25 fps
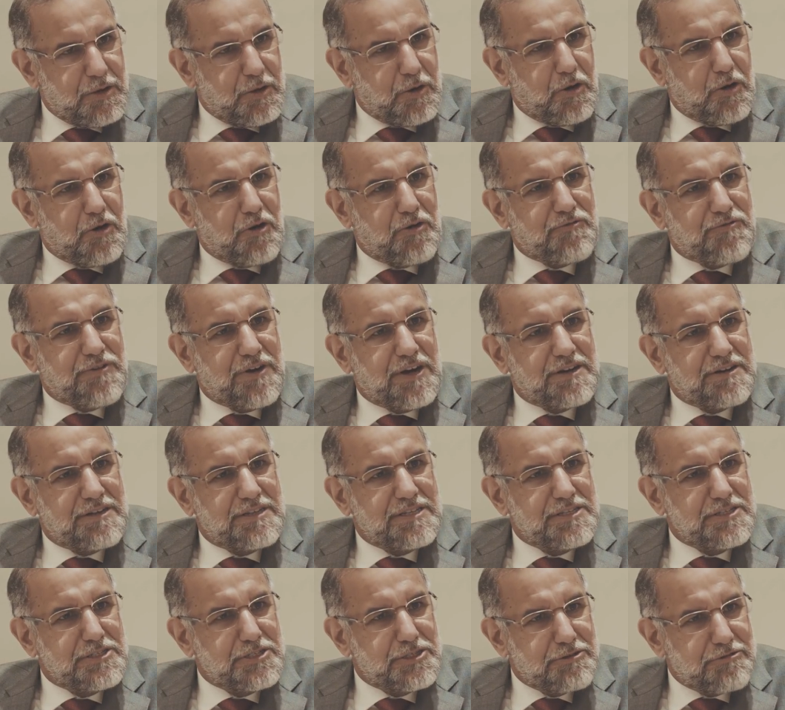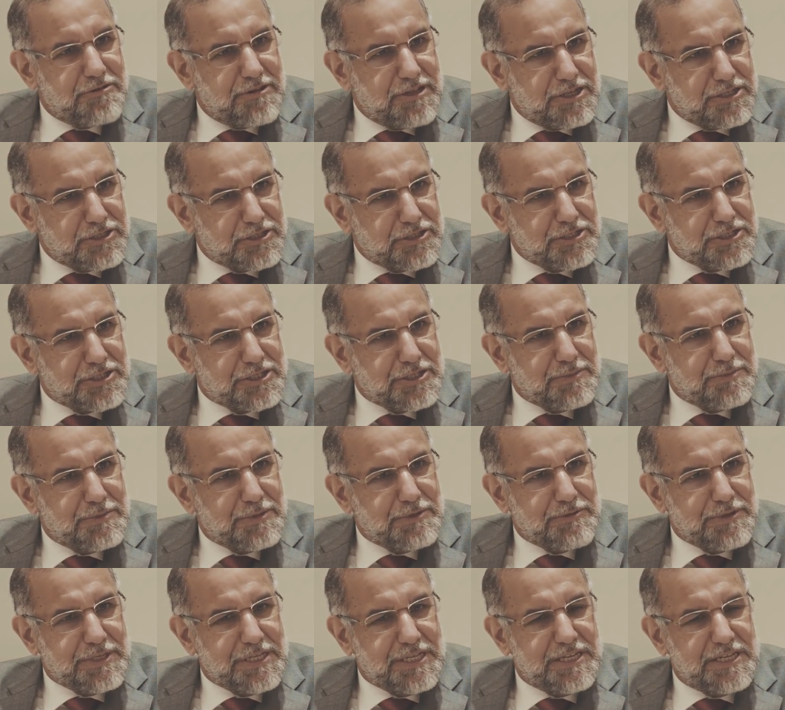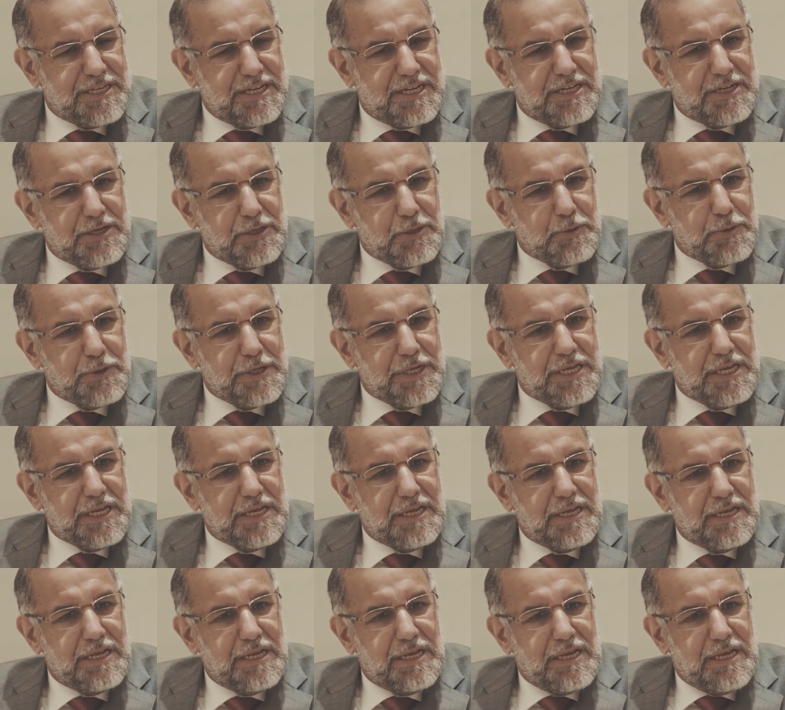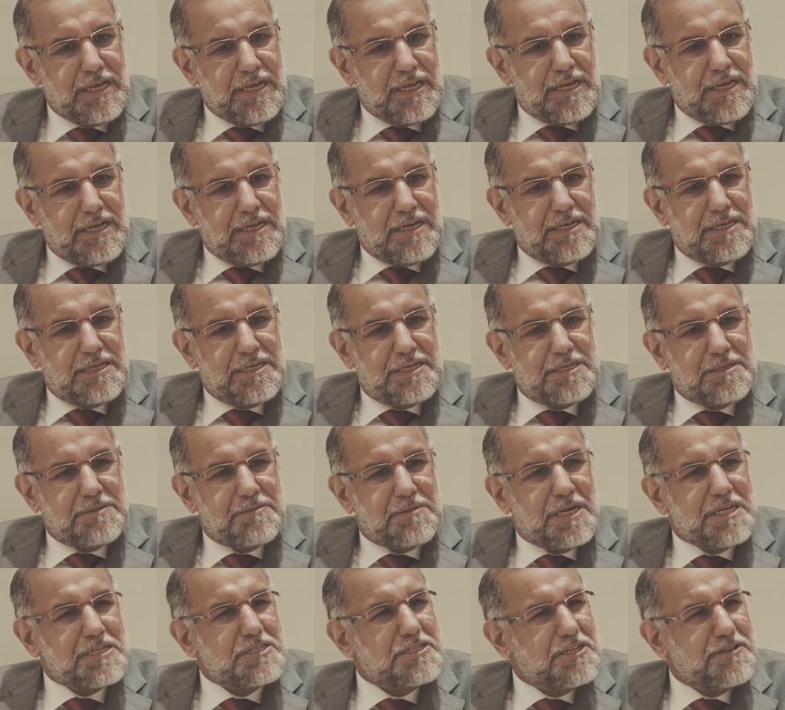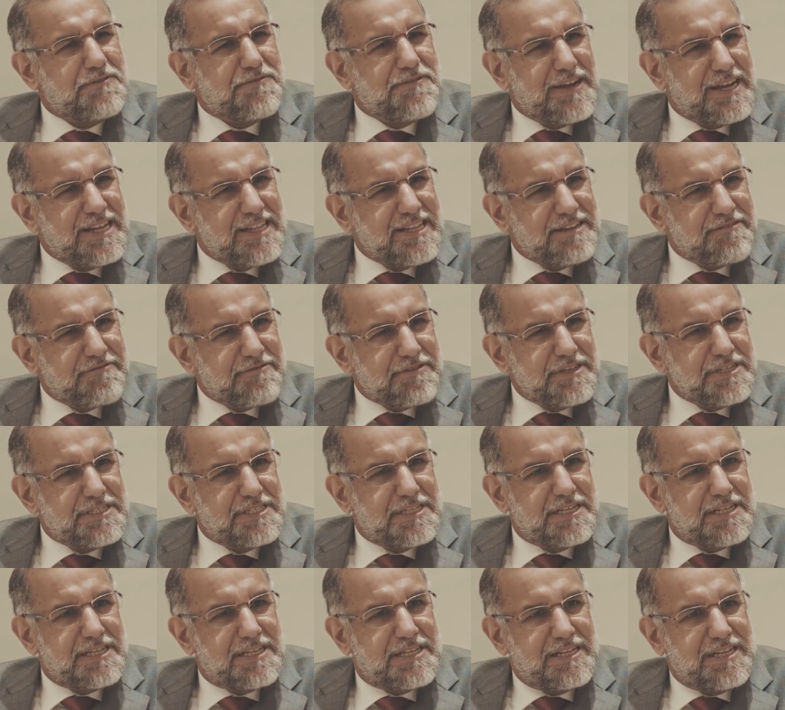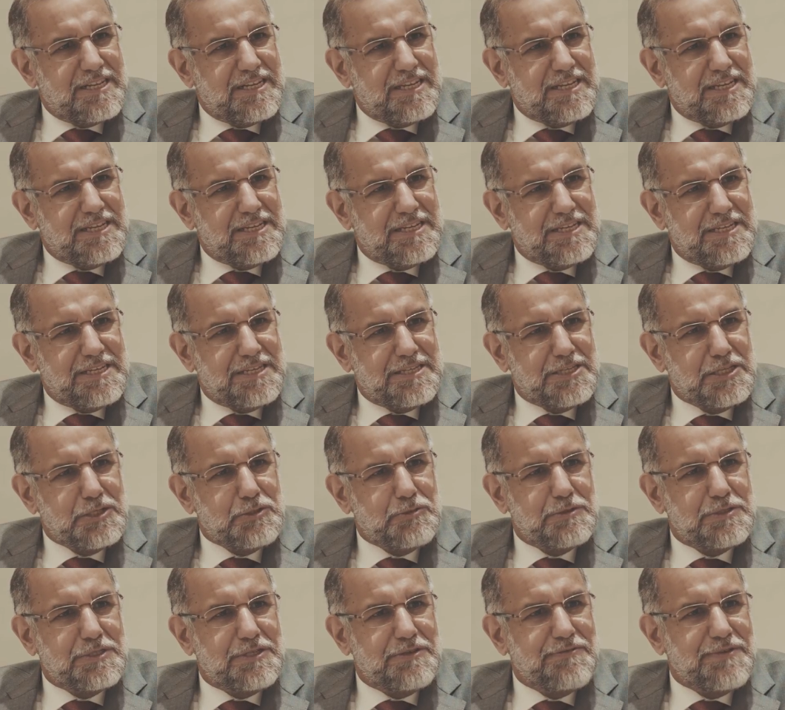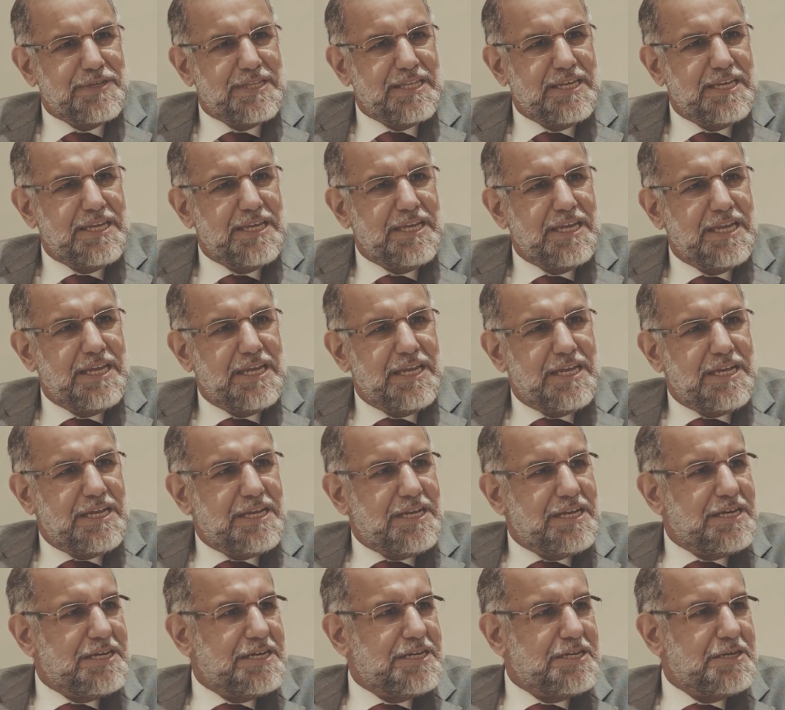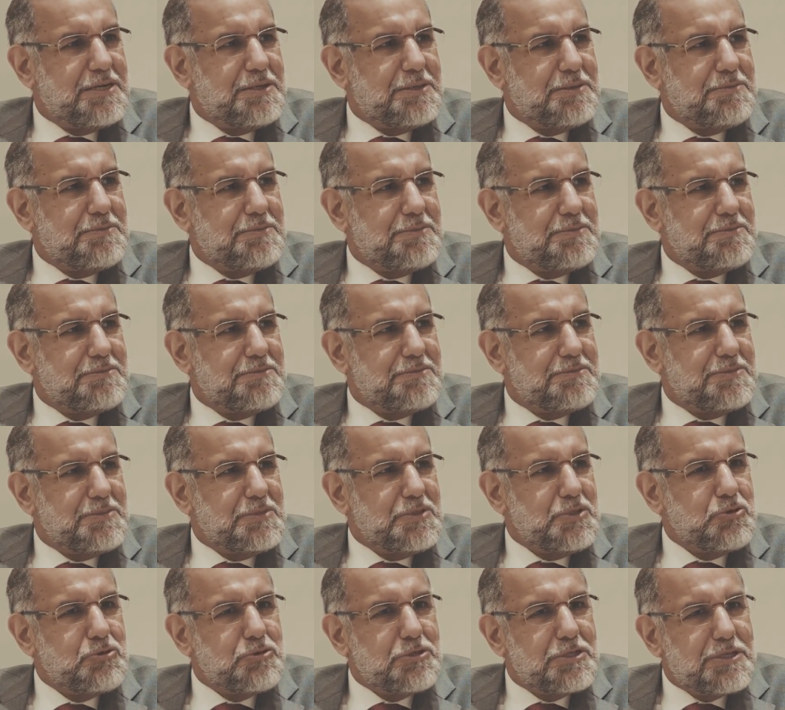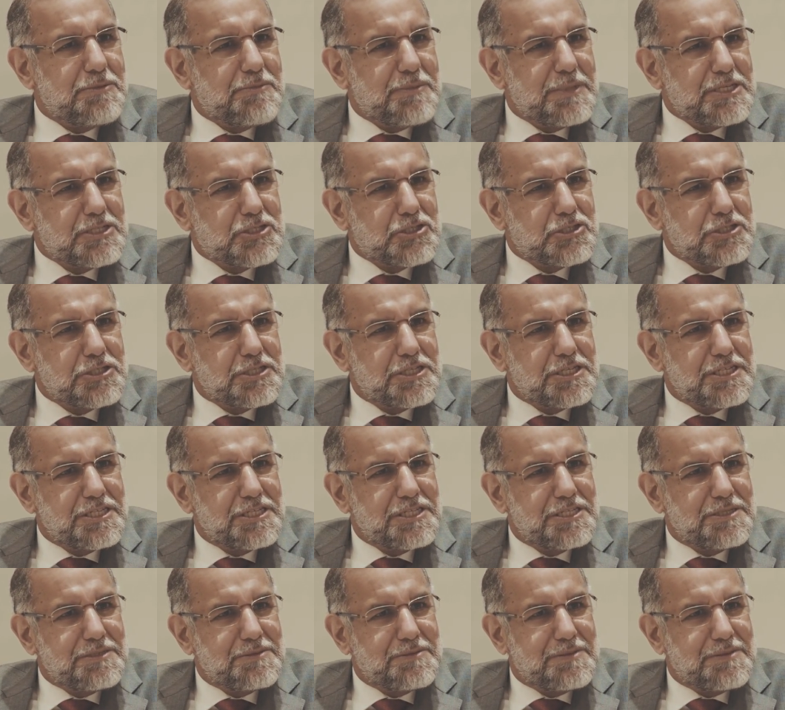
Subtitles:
of our energy relationship between India and UAE. Until fairly recently, this was a very unidimensional,